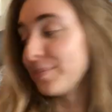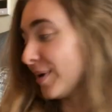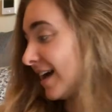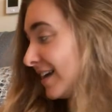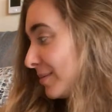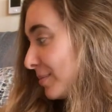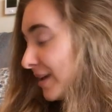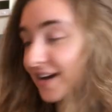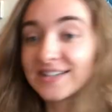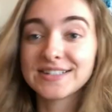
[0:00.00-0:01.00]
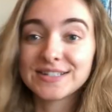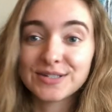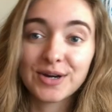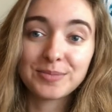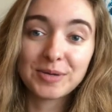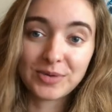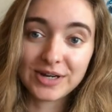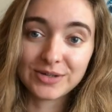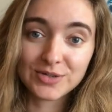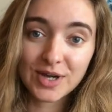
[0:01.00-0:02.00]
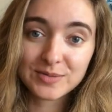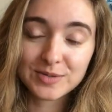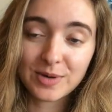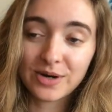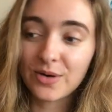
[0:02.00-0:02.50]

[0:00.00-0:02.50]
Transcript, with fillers: But because I start my brand new job tomorrow,